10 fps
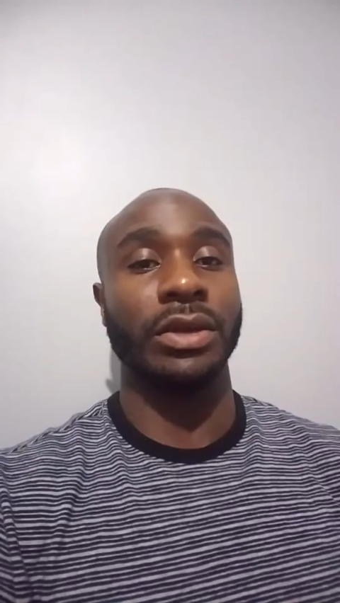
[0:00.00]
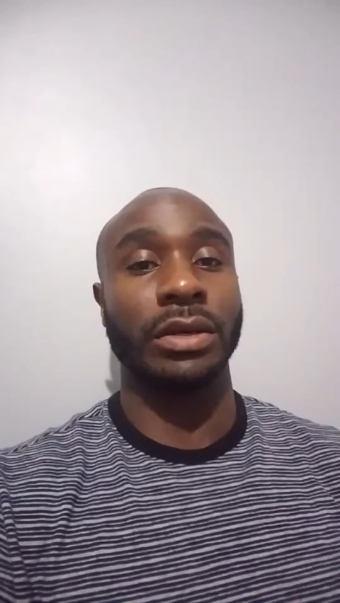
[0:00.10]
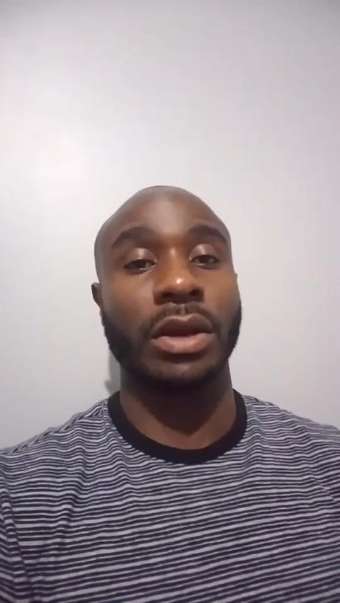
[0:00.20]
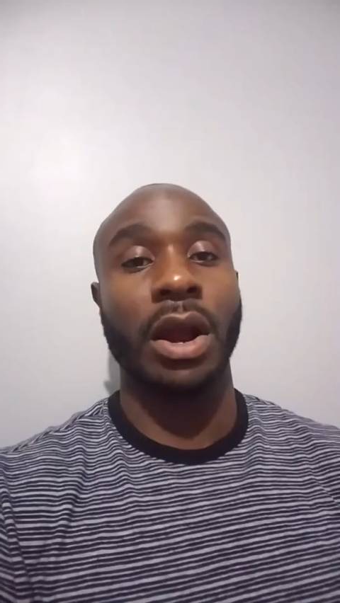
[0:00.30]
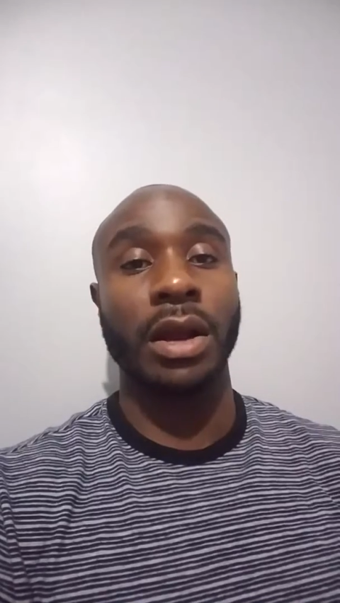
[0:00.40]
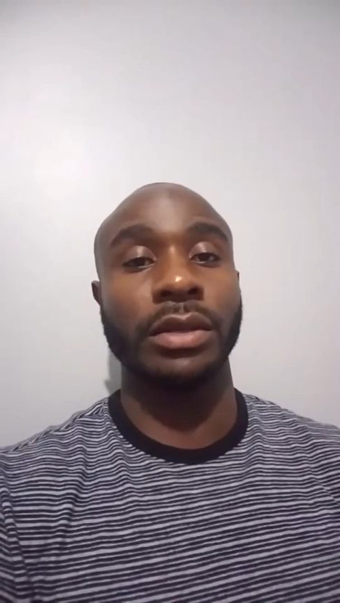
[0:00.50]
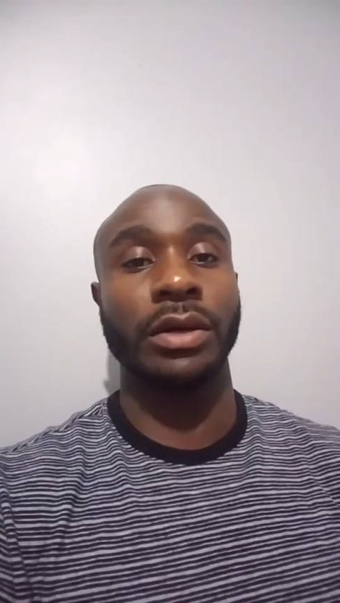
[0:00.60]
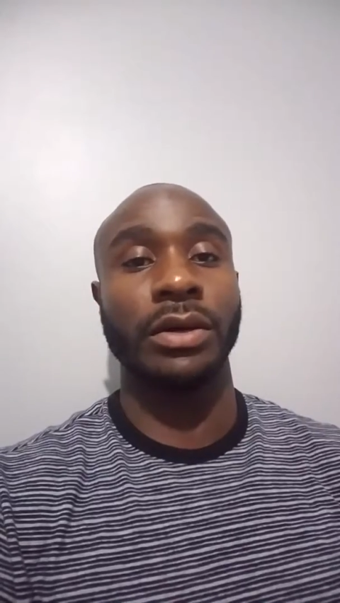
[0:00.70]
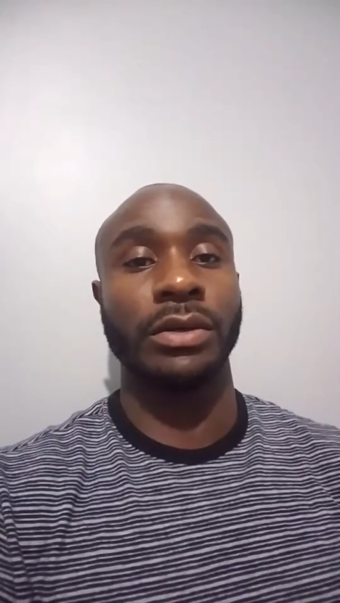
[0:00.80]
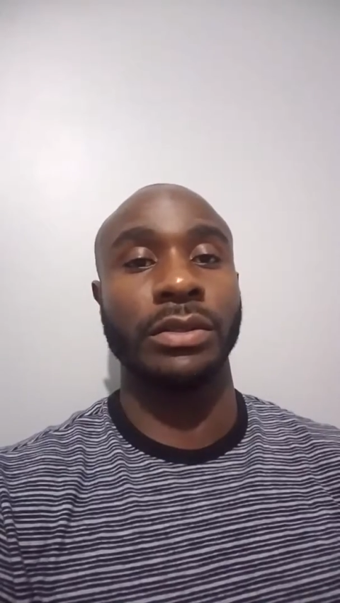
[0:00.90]
car
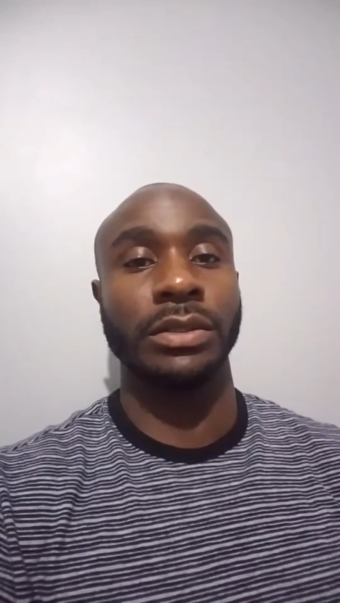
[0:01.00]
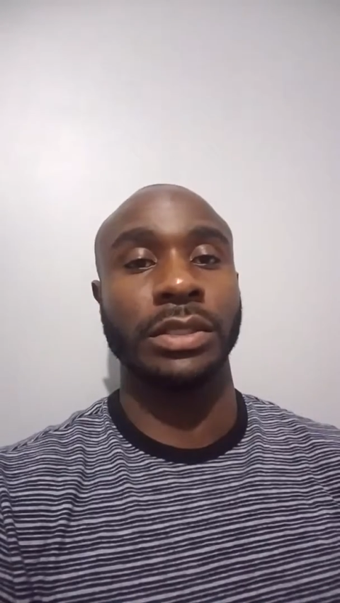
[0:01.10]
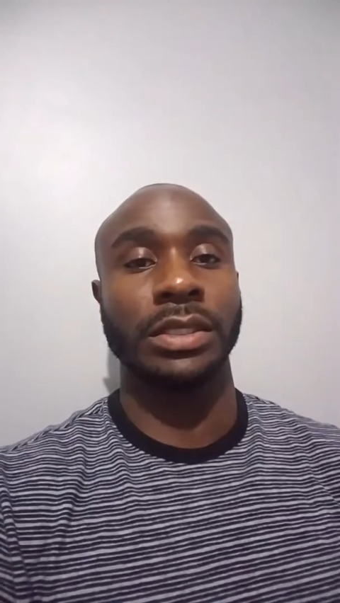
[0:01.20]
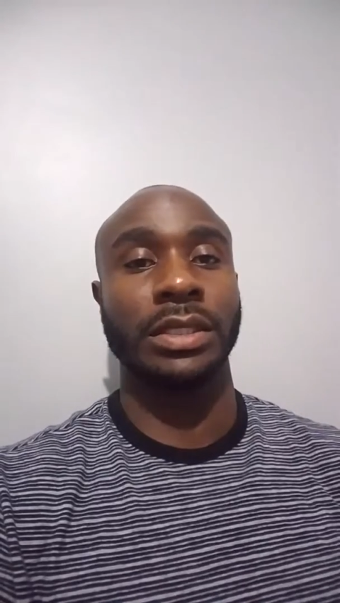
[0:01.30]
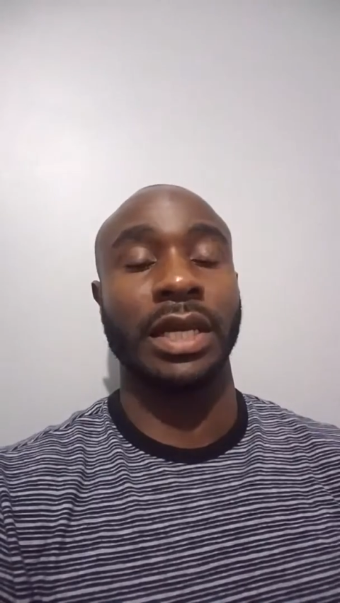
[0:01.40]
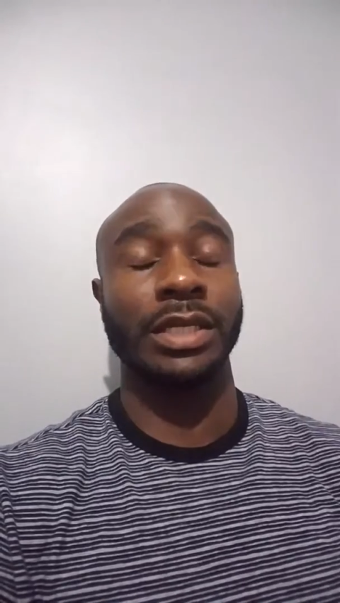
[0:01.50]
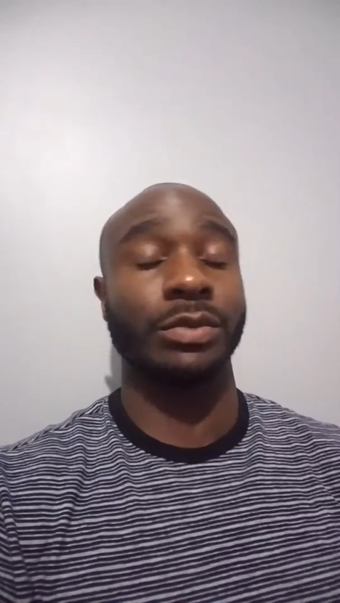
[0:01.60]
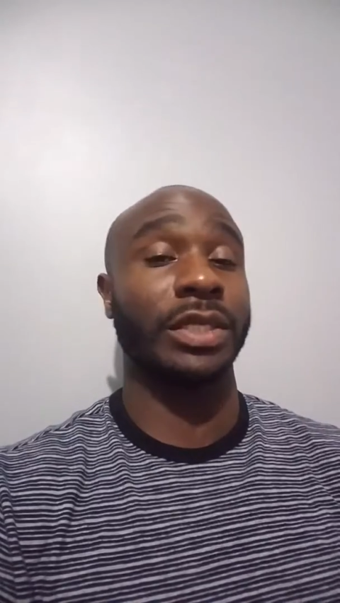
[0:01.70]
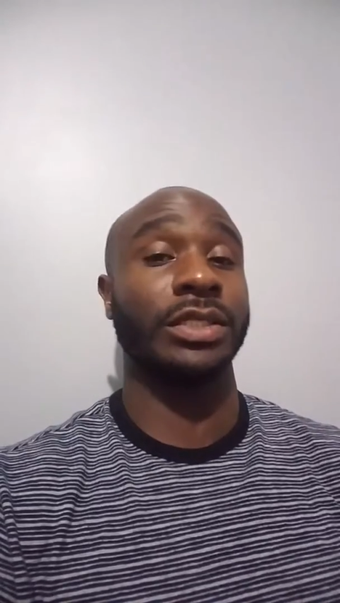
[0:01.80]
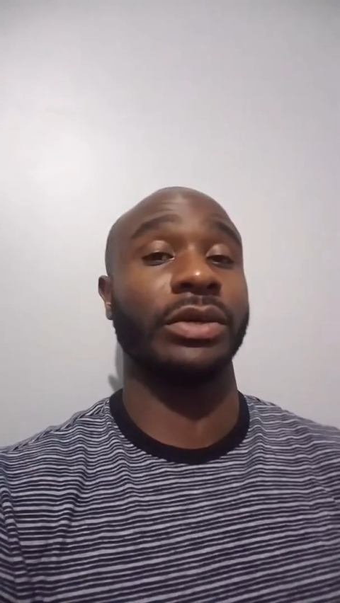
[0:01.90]
loans as
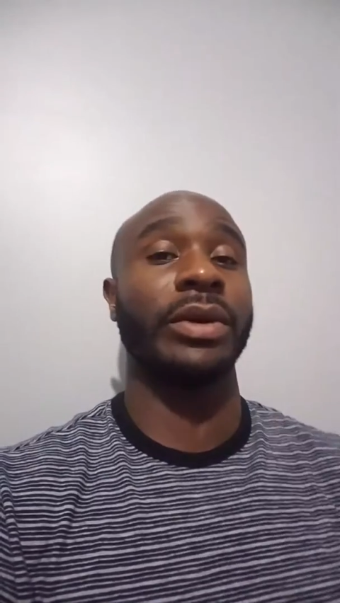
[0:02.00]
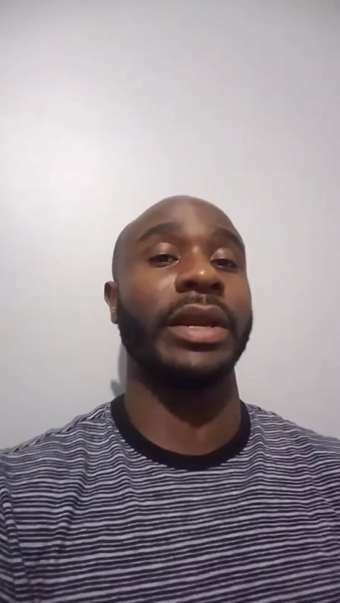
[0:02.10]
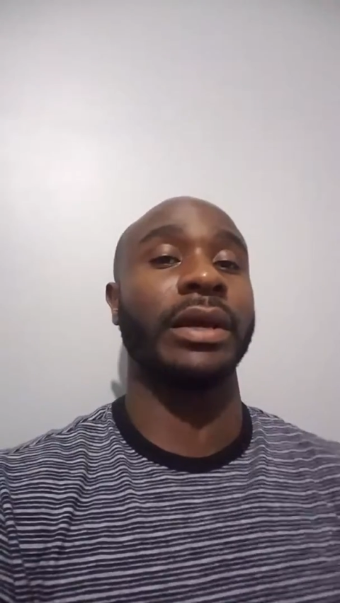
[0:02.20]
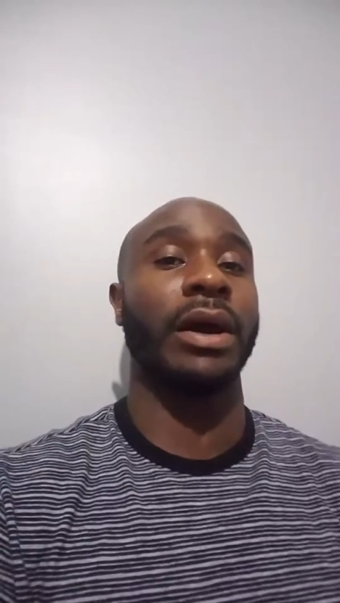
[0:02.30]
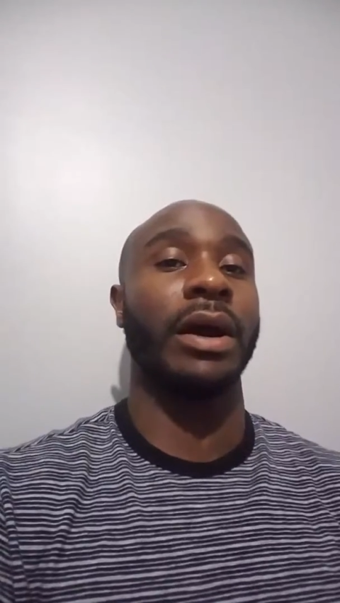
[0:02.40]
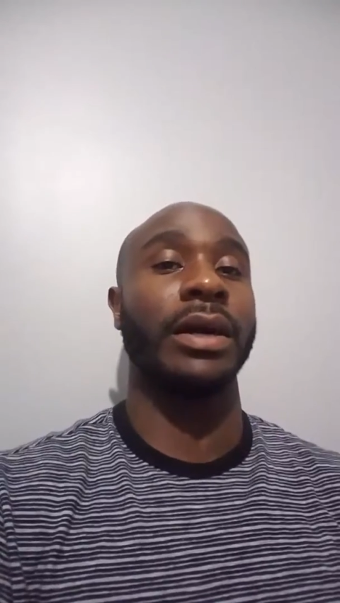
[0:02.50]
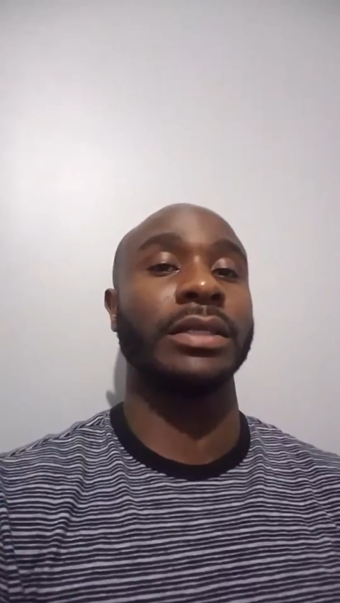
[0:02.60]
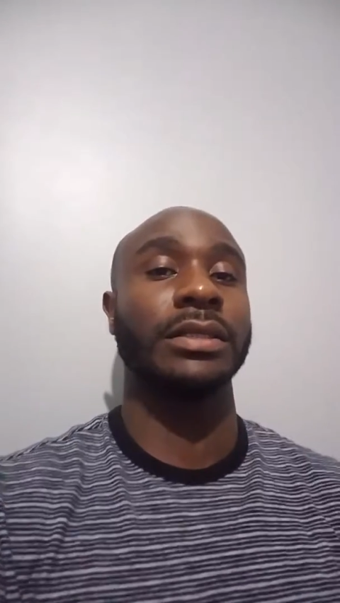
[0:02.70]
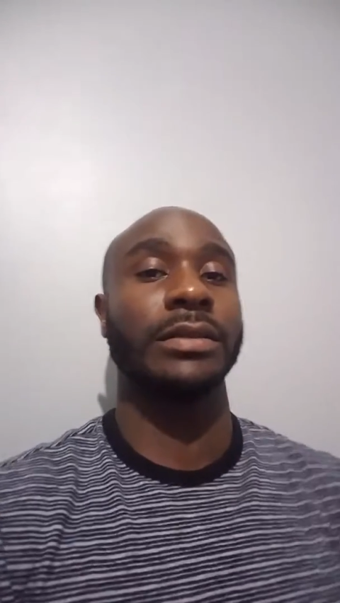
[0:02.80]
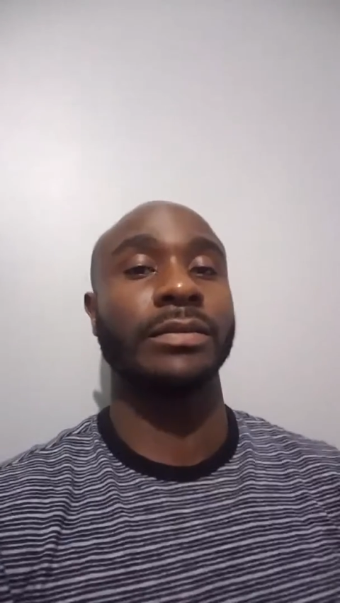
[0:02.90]
well as your credit
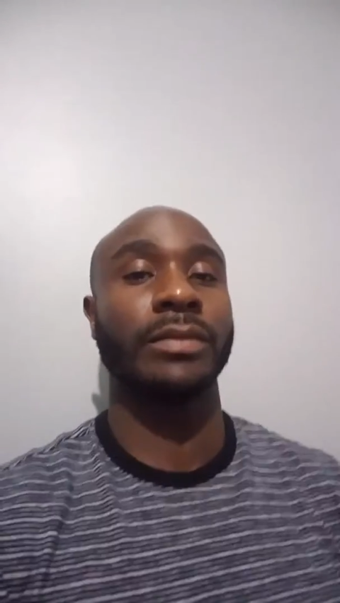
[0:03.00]
cards.